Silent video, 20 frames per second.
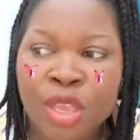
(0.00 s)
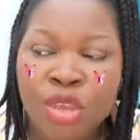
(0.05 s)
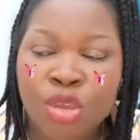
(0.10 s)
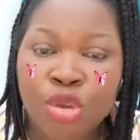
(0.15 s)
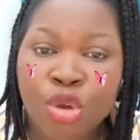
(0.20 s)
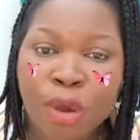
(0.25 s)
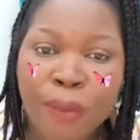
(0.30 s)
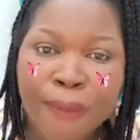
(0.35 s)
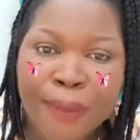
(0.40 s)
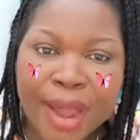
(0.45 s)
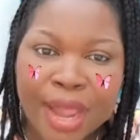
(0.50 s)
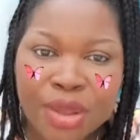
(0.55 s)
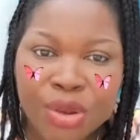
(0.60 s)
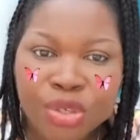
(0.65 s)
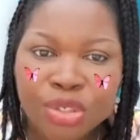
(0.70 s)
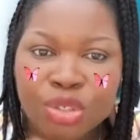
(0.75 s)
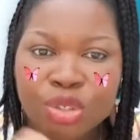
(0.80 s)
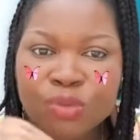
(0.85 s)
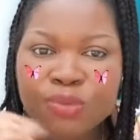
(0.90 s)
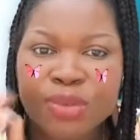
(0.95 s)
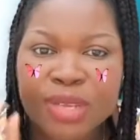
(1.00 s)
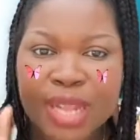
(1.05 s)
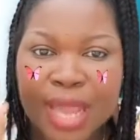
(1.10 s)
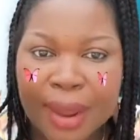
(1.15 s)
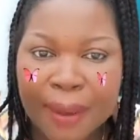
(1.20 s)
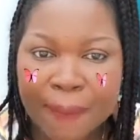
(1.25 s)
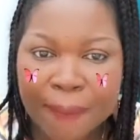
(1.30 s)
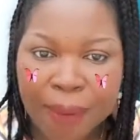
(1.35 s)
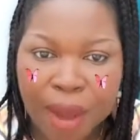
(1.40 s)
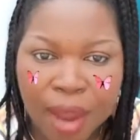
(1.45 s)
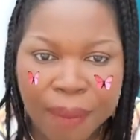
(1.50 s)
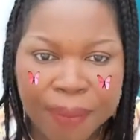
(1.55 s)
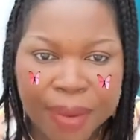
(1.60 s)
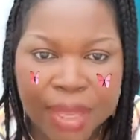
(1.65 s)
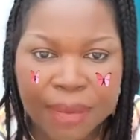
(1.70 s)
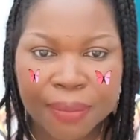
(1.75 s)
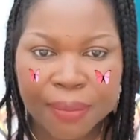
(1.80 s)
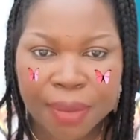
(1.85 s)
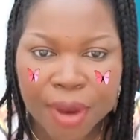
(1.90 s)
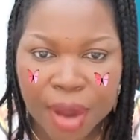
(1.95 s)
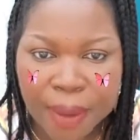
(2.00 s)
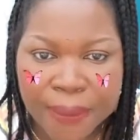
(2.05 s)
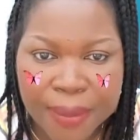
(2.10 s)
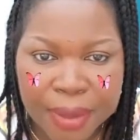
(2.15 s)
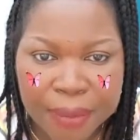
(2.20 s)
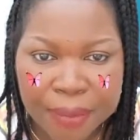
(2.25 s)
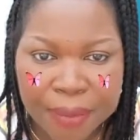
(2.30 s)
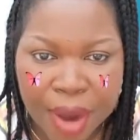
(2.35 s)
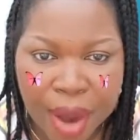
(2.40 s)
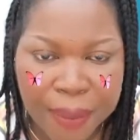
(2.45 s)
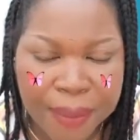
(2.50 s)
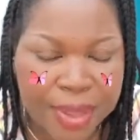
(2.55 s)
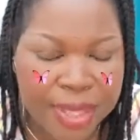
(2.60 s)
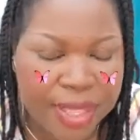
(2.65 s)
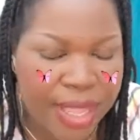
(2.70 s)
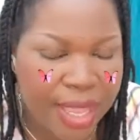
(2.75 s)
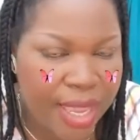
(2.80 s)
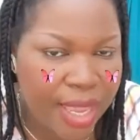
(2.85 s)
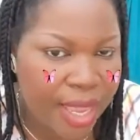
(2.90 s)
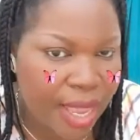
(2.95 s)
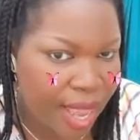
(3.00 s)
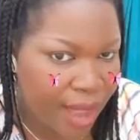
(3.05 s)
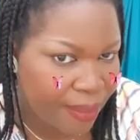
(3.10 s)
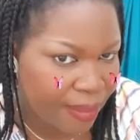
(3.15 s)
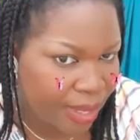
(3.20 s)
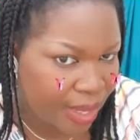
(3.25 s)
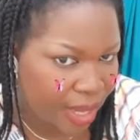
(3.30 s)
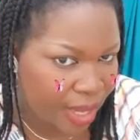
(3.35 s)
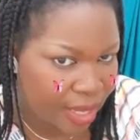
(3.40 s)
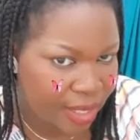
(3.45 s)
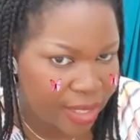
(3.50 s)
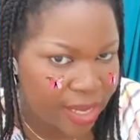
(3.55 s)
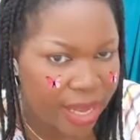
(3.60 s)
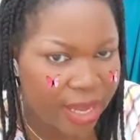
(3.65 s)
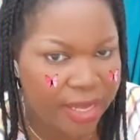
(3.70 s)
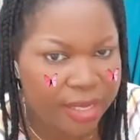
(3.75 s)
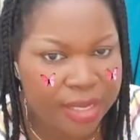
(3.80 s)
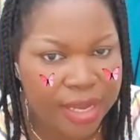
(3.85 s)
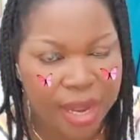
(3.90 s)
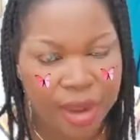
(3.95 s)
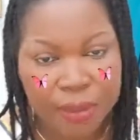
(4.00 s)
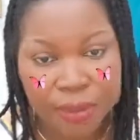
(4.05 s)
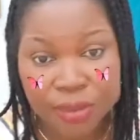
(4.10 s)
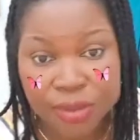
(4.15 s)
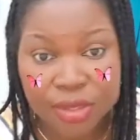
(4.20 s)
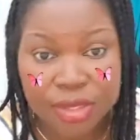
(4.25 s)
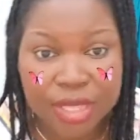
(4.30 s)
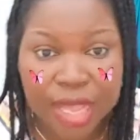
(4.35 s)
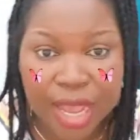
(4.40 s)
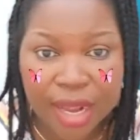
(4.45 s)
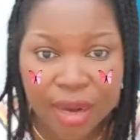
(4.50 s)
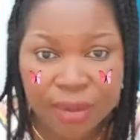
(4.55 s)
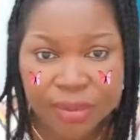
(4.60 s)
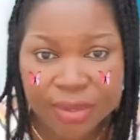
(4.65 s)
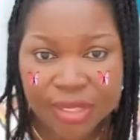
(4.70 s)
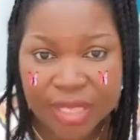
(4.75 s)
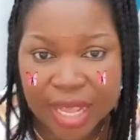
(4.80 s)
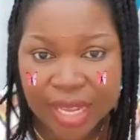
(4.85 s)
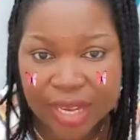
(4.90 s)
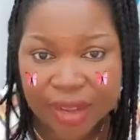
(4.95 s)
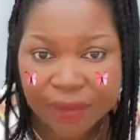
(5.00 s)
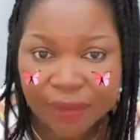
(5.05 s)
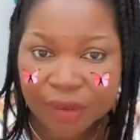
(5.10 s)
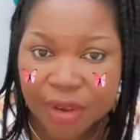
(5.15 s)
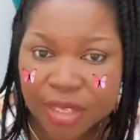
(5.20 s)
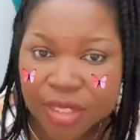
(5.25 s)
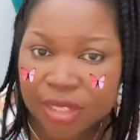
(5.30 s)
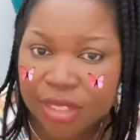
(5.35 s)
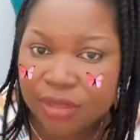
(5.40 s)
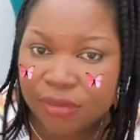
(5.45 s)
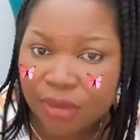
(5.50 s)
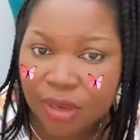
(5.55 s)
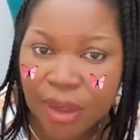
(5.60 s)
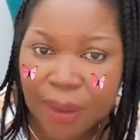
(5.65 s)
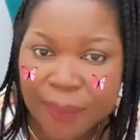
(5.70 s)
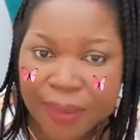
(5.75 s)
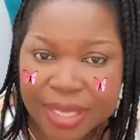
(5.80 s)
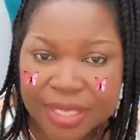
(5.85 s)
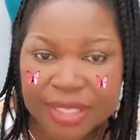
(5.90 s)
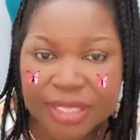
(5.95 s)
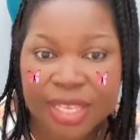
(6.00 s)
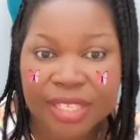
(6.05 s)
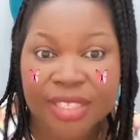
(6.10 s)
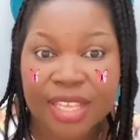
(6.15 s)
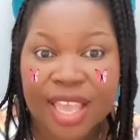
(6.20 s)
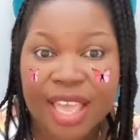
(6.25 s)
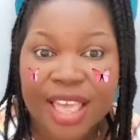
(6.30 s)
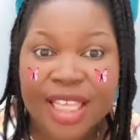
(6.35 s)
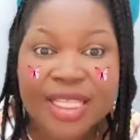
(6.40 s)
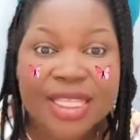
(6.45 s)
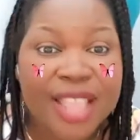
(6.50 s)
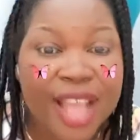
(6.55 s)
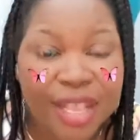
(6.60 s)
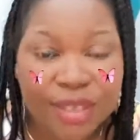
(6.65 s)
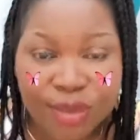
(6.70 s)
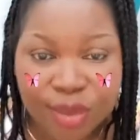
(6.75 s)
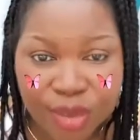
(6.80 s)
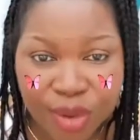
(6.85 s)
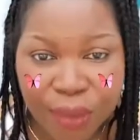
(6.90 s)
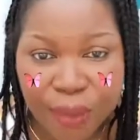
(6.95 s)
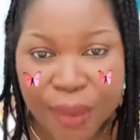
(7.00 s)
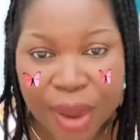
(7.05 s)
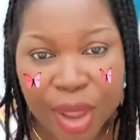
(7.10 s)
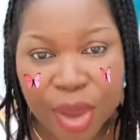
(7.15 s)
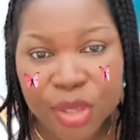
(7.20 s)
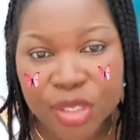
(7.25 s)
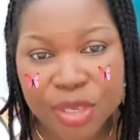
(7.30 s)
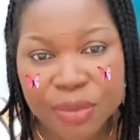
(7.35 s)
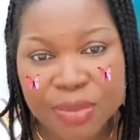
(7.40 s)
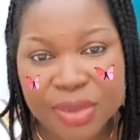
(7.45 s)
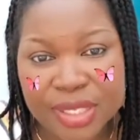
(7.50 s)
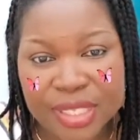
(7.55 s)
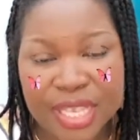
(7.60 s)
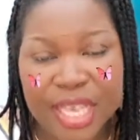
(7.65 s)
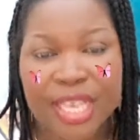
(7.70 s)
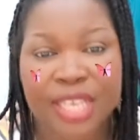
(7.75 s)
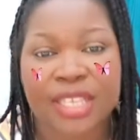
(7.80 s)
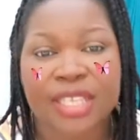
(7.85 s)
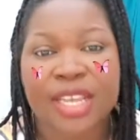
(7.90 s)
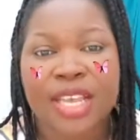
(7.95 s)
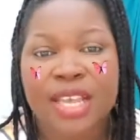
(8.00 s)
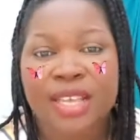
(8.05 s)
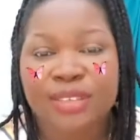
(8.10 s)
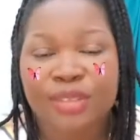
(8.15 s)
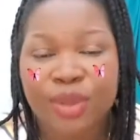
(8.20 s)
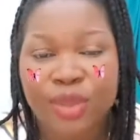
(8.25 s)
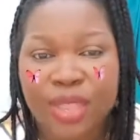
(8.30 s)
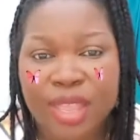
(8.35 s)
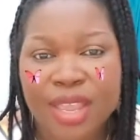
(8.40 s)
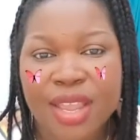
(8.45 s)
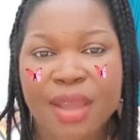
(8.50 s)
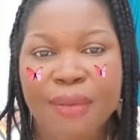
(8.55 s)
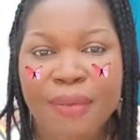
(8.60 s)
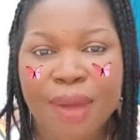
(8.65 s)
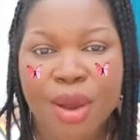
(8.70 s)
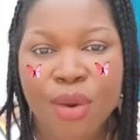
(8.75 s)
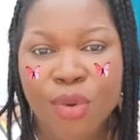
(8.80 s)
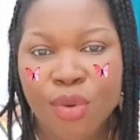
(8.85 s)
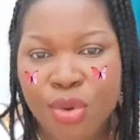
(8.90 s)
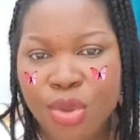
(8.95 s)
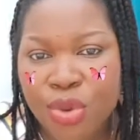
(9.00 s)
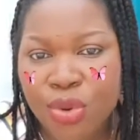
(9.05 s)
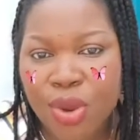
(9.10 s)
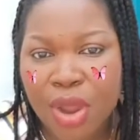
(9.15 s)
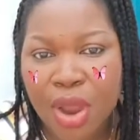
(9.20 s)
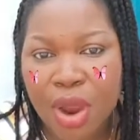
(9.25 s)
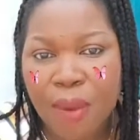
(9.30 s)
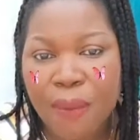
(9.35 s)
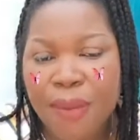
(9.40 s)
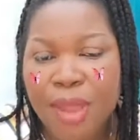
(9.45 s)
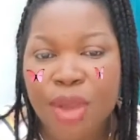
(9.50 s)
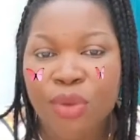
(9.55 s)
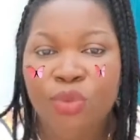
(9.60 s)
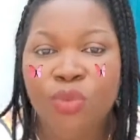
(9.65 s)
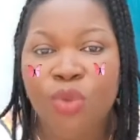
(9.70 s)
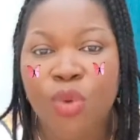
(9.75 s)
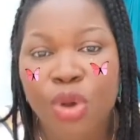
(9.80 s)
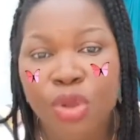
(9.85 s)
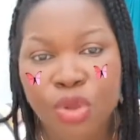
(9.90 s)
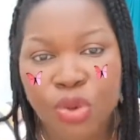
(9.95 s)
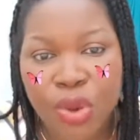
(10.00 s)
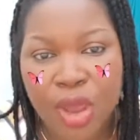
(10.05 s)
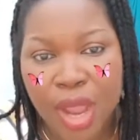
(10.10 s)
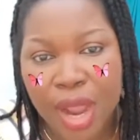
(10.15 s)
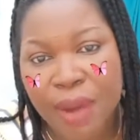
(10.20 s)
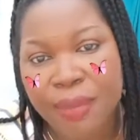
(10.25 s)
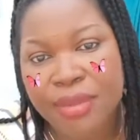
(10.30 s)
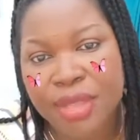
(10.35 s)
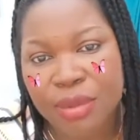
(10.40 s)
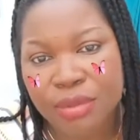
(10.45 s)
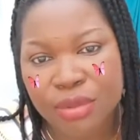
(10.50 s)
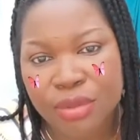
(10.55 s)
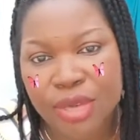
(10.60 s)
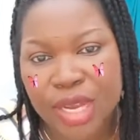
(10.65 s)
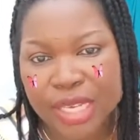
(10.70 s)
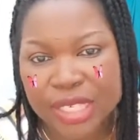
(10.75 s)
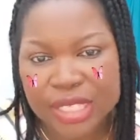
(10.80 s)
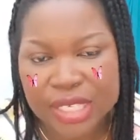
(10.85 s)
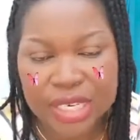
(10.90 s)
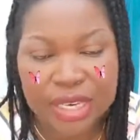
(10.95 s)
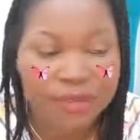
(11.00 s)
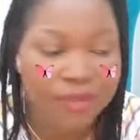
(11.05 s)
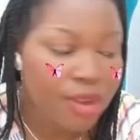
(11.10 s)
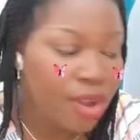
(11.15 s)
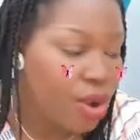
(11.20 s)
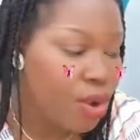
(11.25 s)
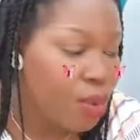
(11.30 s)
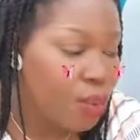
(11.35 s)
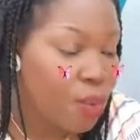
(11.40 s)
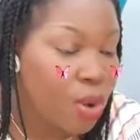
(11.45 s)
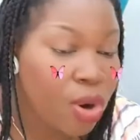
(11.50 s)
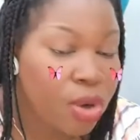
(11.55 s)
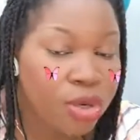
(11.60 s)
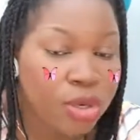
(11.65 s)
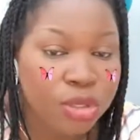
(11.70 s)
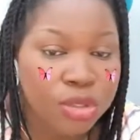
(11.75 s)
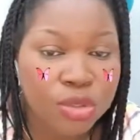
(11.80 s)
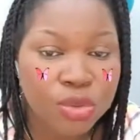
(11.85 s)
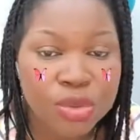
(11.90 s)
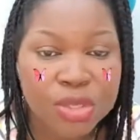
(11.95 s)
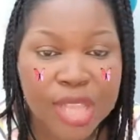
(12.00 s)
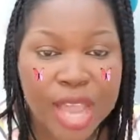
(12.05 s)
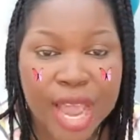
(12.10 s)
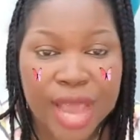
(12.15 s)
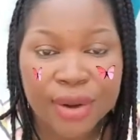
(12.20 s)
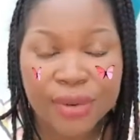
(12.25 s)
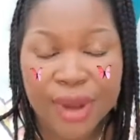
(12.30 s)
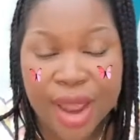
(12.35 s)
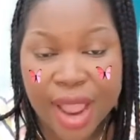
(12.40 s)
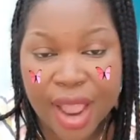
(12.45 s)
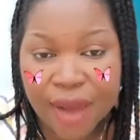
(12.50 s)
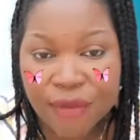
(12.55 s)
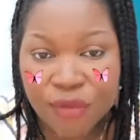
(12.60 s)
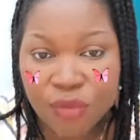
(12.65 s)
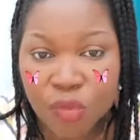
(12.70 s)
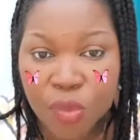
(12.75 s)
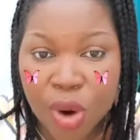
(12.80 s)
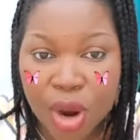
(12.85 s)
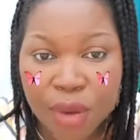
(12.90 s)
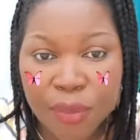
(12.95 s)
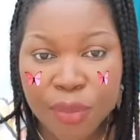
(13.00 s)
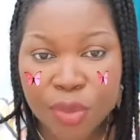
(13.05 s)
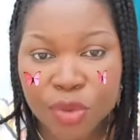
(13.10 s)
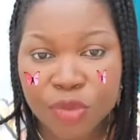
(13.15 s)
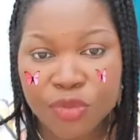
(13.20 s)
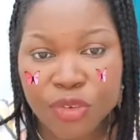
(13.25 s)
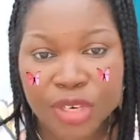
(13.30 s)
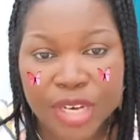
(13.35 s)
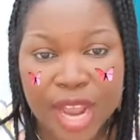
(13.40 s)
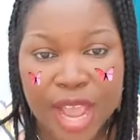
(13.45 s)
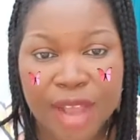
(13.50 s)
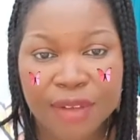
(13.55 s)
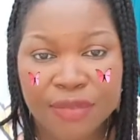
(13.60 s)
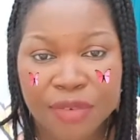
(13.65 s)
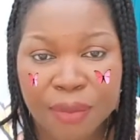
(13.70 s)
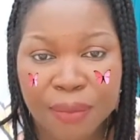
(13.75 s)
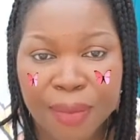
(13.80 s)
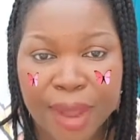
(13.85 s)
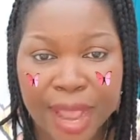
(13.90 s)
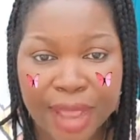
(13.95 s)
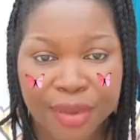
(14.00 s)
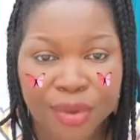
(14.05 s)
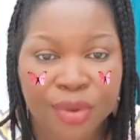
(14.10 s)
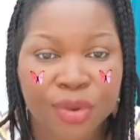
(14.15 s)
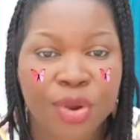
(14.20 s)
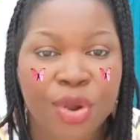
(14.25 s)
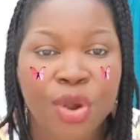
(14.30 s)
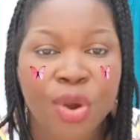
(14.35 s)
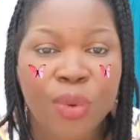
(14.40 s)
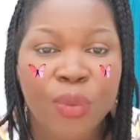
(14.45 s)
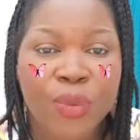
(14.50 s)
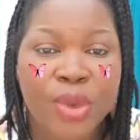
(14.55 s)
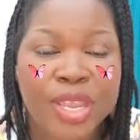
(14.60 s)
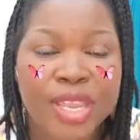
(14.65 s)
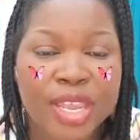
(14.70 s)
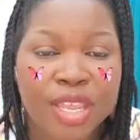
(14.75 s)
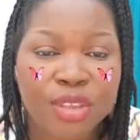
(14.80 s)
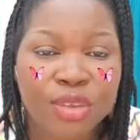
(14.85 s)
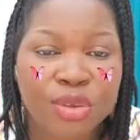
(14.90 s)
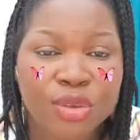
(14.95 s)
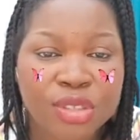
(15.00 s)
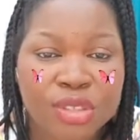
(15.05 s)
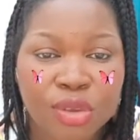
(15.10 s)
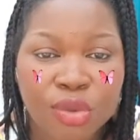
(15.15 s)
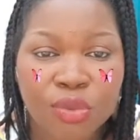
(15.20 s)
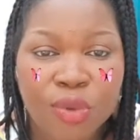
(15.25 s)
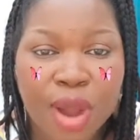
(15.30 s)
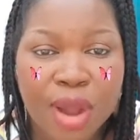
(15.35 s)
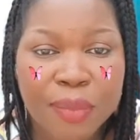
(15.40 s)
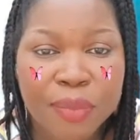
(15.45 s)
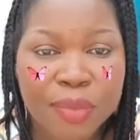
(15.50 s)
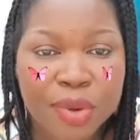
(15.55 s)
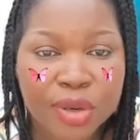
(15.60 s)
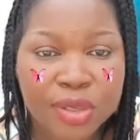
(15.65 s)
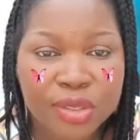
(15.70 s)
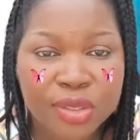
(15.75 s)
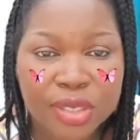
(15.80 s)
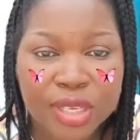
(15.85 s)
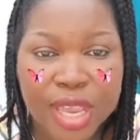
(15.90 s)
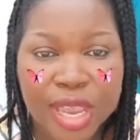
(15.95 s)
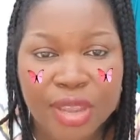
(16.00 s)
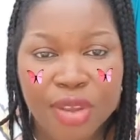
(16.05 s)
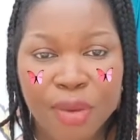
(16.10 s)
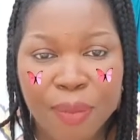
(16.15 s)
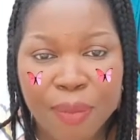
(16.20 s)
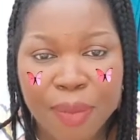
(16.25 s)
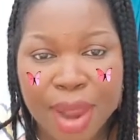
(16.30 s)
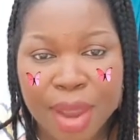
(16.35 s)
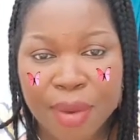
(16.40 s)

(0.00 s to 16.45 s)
Your bio should be like popping, popping, popping. Hey, I'm Kate. I help startups start their first 6-figure business. That's what your bio should be saying. So think about who you help and what you help them to achieve. We're gonna do that. I have workbook for that, for bio. We can use the workbook to get your bio